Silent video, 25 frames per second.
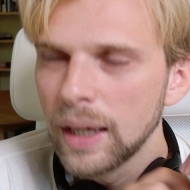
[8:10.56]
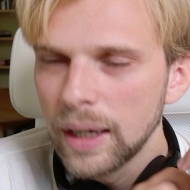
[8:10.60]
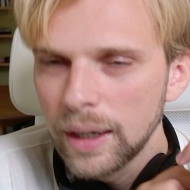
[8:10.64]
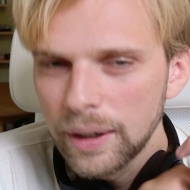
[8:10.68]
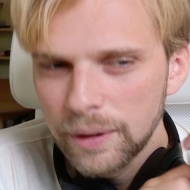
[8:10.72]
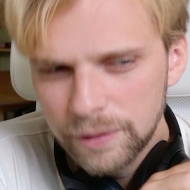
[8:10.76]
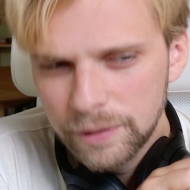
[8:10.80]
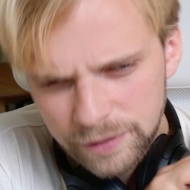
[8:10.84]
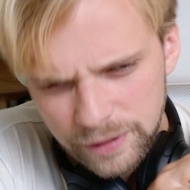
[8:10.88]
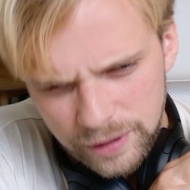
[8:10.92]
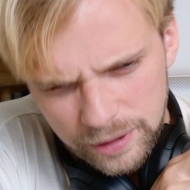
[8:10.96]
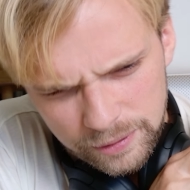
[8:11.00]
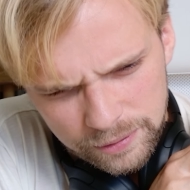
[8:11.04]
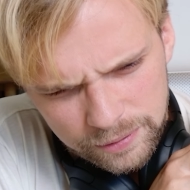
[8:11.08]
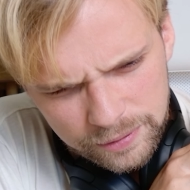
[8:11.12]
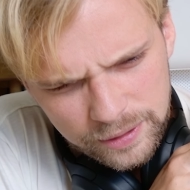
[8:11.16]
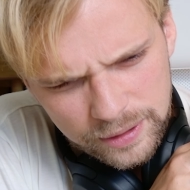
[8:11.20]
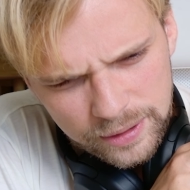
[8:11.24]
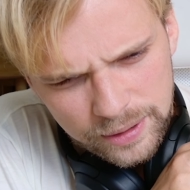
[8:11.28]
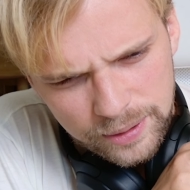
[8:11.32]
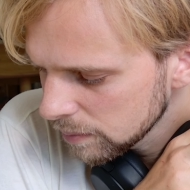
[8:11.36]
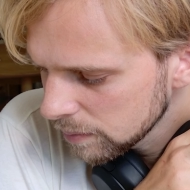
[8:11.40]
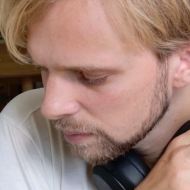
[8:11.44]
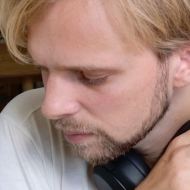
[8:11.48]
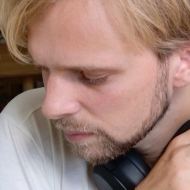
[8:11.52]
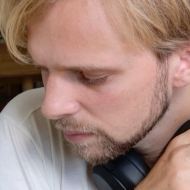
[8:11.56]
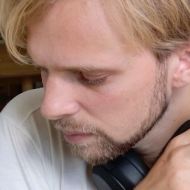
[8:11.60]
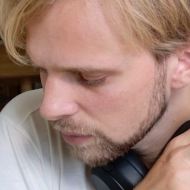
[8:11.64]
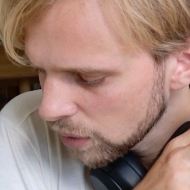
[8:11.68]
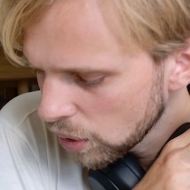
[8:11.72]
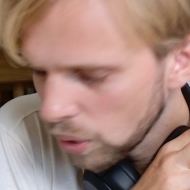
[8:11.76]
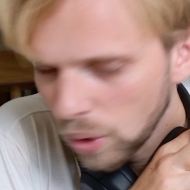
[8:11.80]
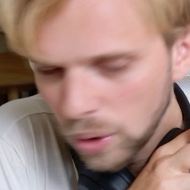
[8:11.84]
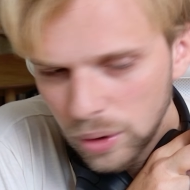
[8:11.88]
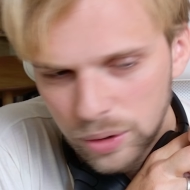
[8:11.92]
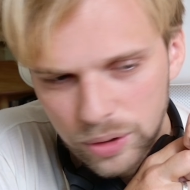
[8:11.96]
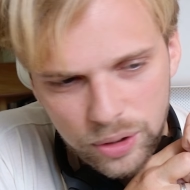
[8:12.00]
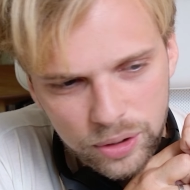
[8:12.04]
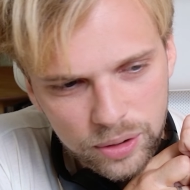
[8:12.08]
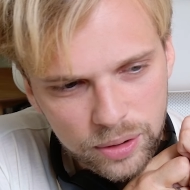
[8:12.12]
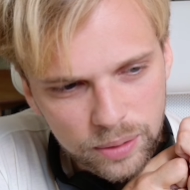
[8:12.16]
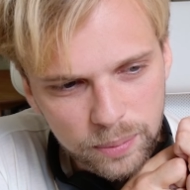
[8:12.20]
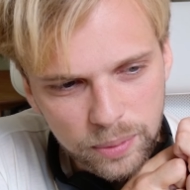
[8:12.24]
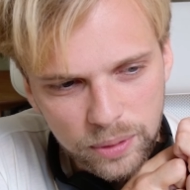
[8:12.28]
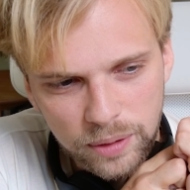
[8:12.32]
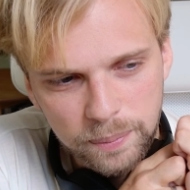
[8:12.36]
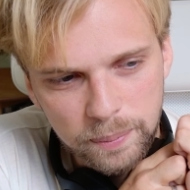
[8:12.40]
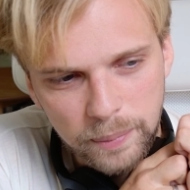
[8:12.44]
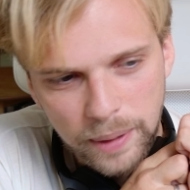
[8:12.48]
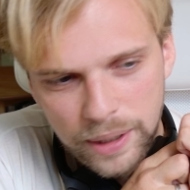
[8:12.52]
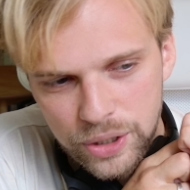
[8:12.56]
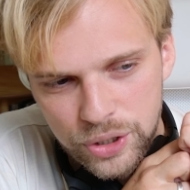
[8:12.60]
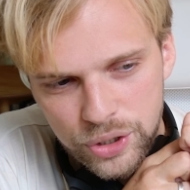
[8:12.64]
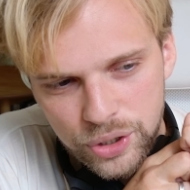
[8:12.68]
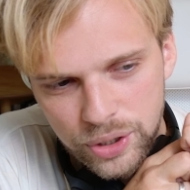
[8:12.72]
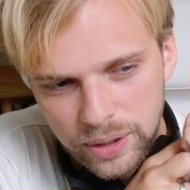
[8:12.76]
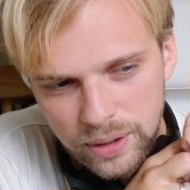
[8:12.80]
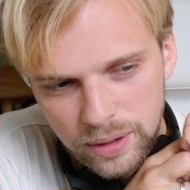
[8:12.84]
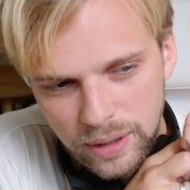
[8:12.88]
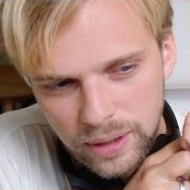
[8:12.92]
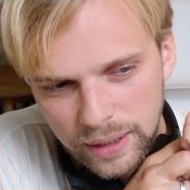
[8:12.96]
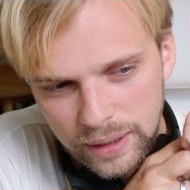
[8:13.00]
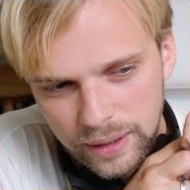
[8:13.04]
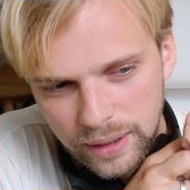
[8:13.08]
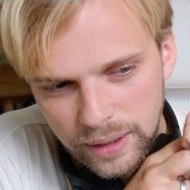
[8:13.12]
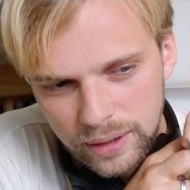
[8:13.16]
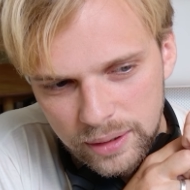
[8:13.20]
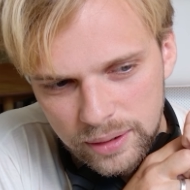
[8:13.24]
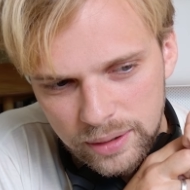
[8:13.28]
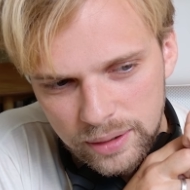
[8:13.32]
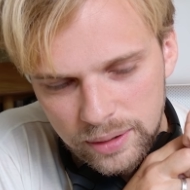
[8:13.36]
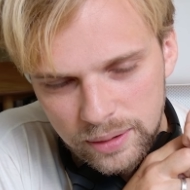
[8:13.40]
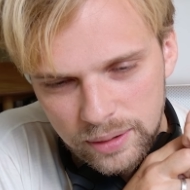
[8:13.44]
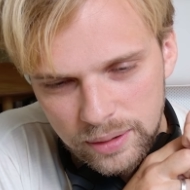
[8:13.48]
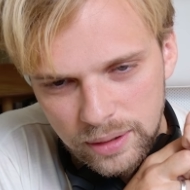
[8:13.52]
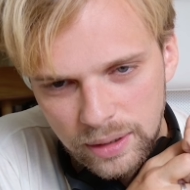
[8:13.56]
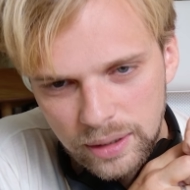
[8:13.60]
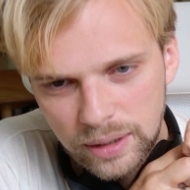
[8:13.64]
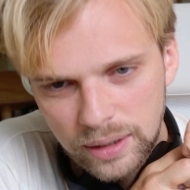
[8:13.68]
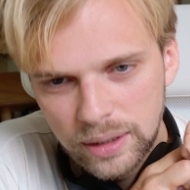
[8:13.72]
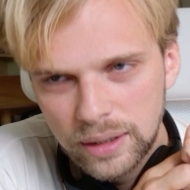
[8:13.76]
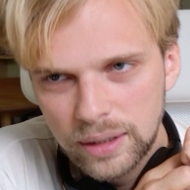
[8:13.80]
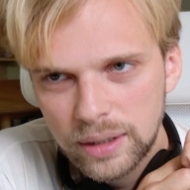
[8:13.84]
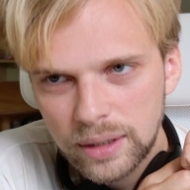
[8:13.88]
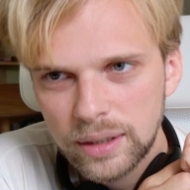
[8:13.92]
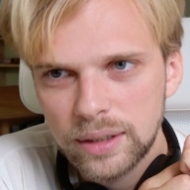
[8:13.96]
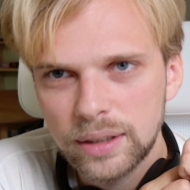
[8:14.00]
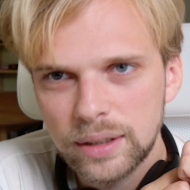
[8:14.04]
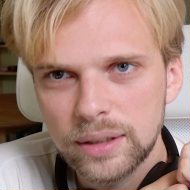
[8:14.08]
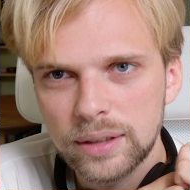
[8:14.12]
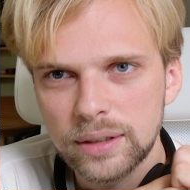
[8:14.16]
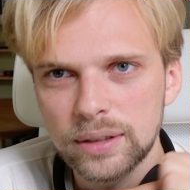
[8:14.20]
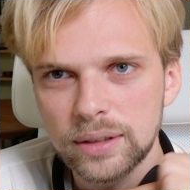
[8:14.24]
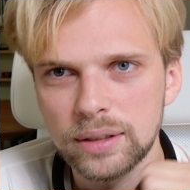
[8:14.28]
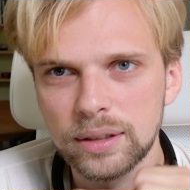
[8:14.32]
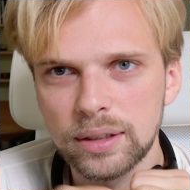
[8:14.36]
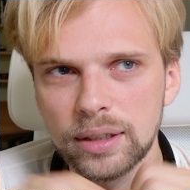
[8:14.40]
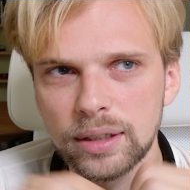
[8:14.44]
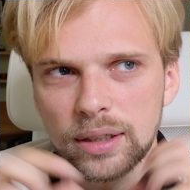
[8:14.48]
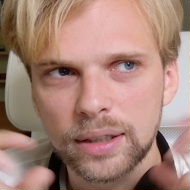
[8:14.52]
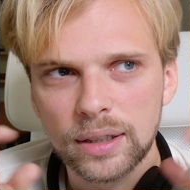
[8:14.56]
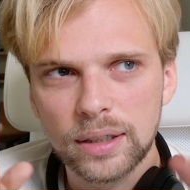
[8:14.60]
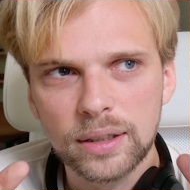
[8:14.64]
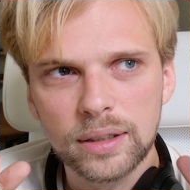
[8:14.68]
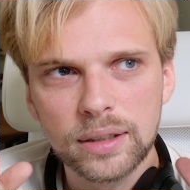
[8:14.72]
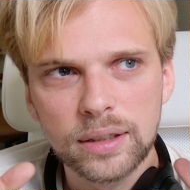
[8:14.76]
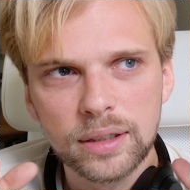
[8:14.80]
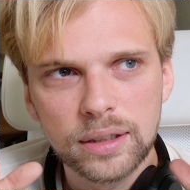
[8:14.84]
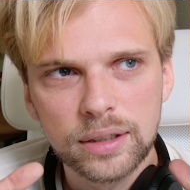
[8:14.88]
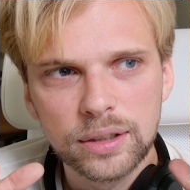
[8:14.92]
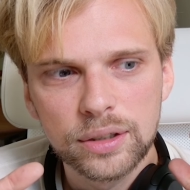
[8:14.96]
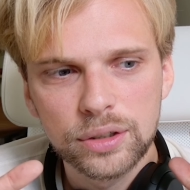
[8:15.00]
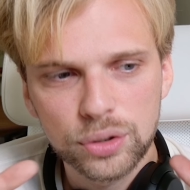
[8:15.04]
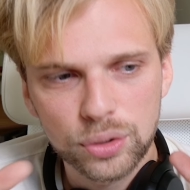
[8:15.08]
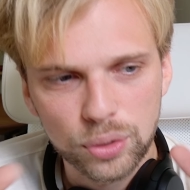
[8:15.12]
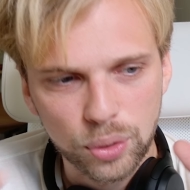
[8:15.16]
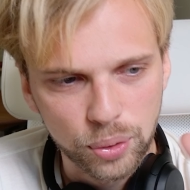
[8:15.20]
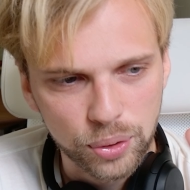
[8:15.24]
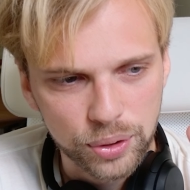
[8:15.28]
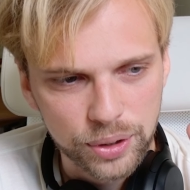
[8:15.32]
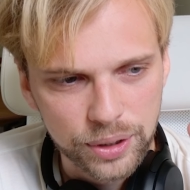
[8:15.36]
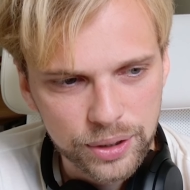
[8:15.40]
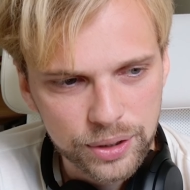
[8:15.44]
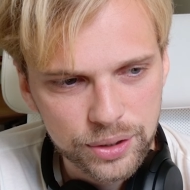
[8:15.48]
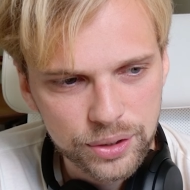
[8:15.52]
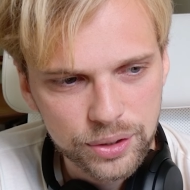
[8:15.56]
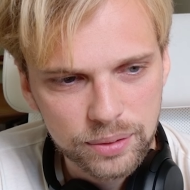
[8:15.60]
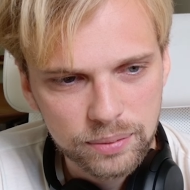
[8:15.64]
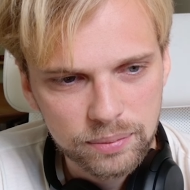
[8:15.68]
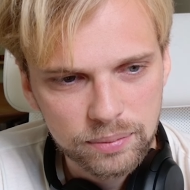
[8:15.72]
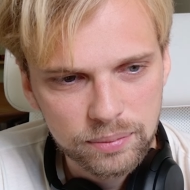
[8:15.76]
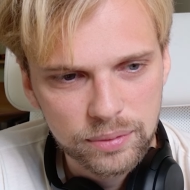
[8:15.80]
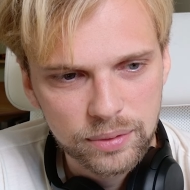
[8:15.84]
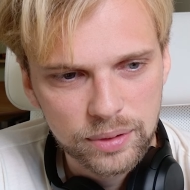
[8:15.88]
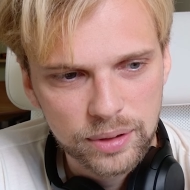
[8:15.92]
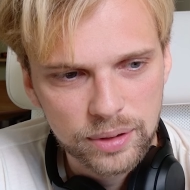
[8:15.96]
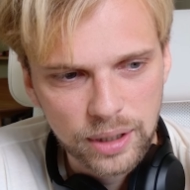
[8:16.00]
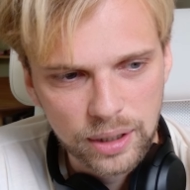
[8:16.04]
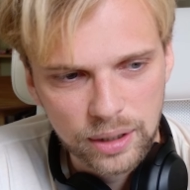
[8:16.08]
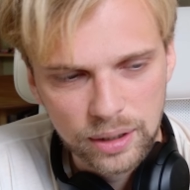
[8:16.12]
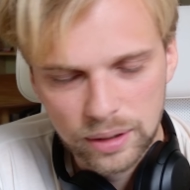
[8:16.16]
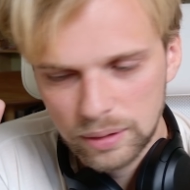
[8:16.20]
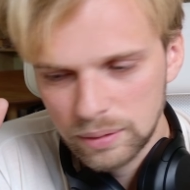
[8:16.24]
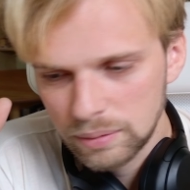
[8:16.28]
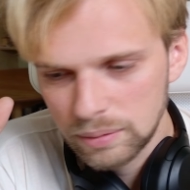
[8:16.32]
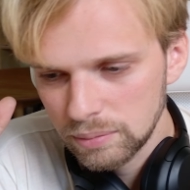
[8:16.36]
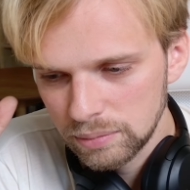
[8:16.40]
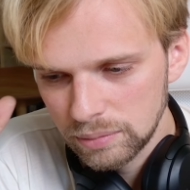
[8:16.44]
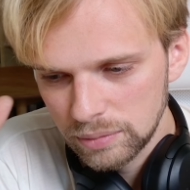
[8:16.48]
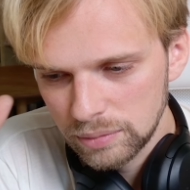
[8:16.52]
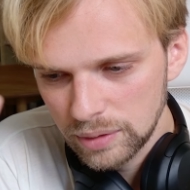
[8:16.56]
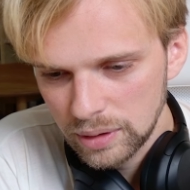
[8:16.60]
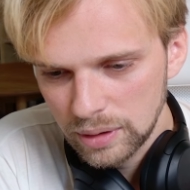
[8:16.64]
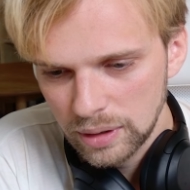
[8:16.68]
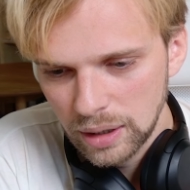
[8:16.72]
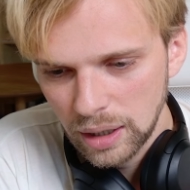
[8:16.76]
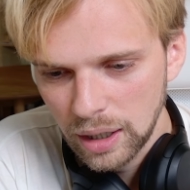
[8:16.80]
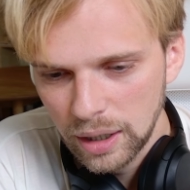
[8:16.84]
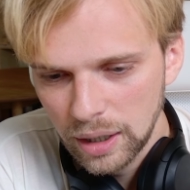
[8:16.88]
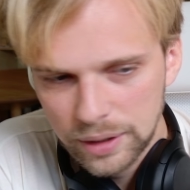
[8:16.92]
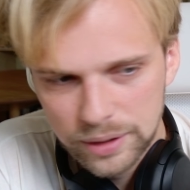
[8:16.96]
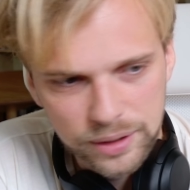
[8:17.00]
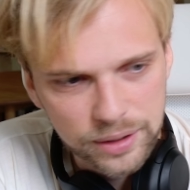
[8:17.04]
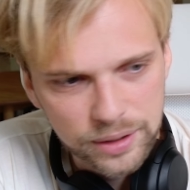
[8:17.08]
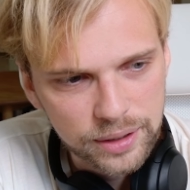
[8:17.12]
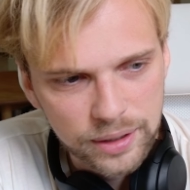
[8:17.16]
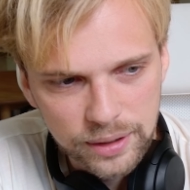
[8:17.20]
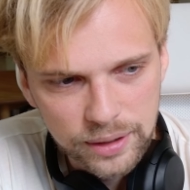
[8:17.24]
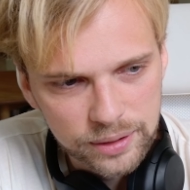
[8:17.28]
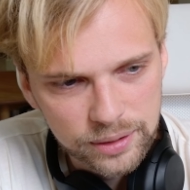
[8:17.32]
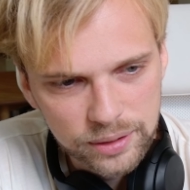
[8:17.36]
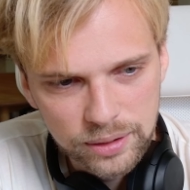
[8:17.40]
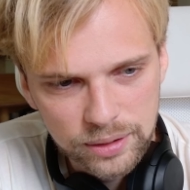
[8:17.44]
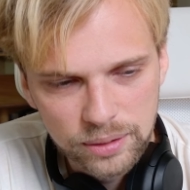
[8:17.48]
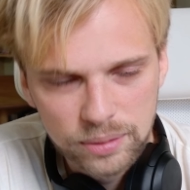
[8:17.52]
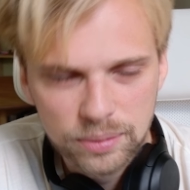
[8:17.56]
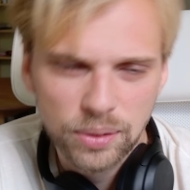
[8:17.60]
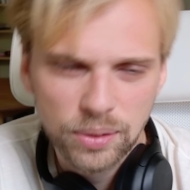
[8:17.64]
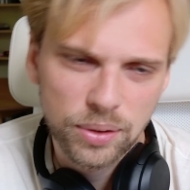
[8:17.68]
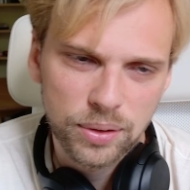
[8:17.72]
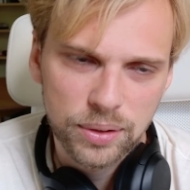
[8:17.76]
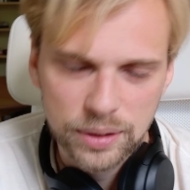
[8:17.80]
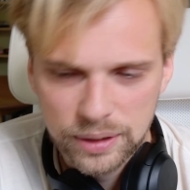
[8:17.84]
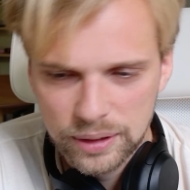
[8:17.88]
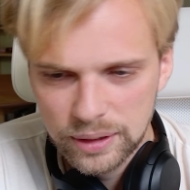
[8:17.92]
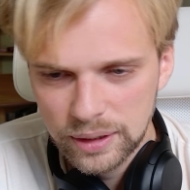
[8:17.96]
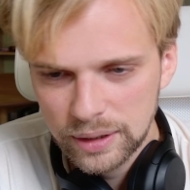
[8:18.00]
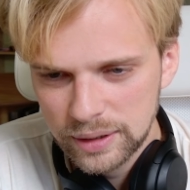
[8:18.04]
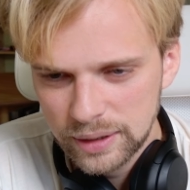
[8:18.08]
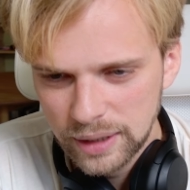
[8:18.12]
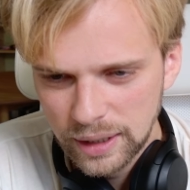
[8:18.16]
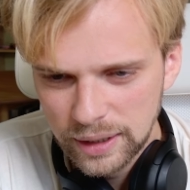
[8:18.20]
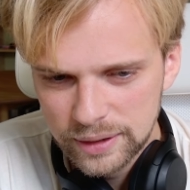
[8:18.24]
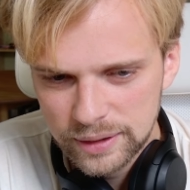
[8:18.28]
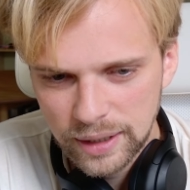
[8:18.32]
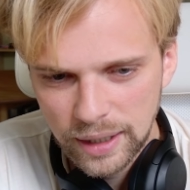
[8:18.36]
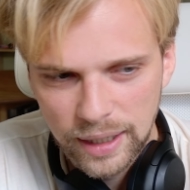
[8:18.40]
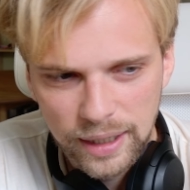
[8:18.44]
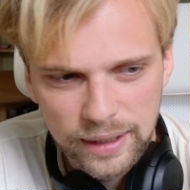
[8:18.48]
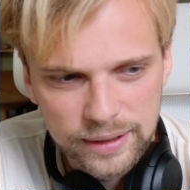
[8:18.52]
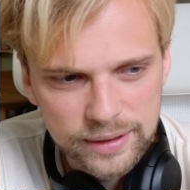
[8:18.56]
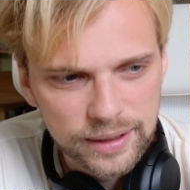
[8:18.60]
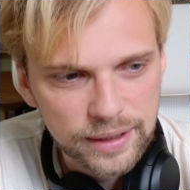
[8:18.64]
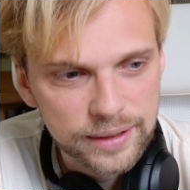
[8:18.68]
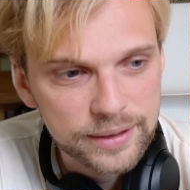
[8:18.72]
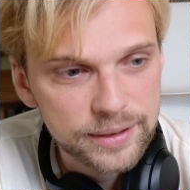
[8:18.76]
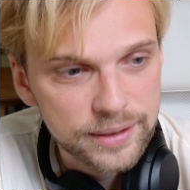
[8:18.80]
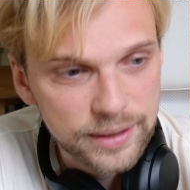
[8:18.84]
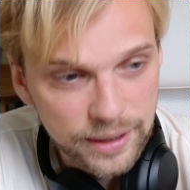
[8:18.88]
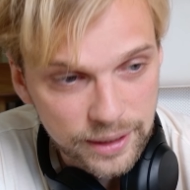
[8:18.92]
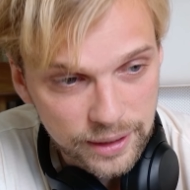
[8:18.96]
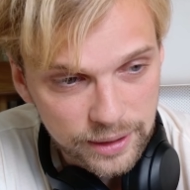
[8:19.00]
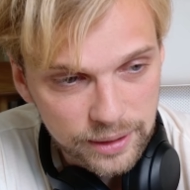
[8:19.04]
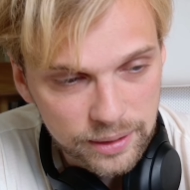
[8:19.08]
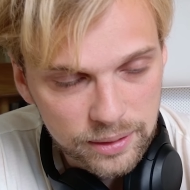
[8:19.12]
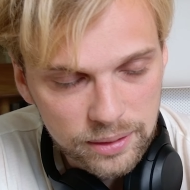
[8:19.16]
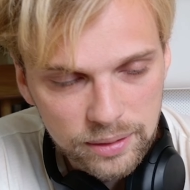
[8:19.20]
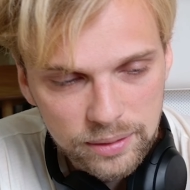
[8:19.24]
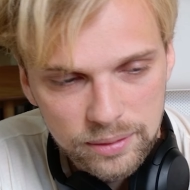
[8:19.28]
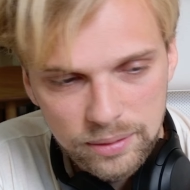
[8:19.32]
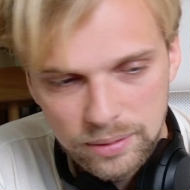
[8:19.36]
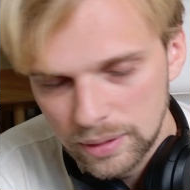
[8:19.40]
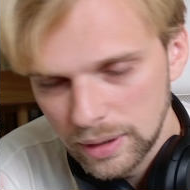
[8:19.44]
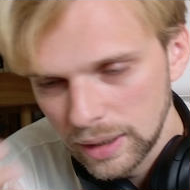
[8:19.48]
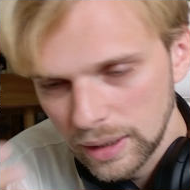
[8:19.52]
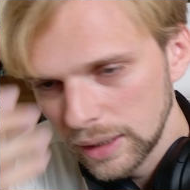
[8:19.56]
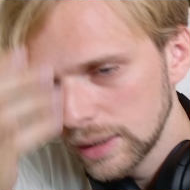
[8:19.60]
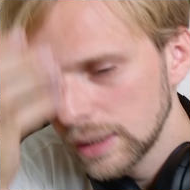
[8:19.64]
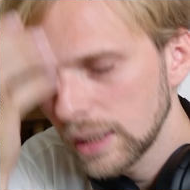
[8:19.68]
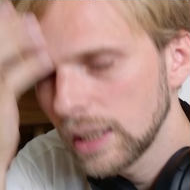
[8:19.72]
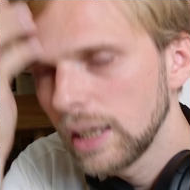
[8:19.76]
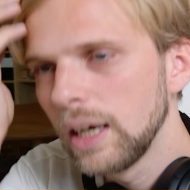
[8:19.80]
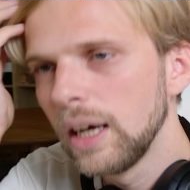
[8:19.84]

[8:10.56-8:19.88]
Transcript: 5th, honorable mention, I guess, is the storage, the hard disk, or in this case, the SSD, right?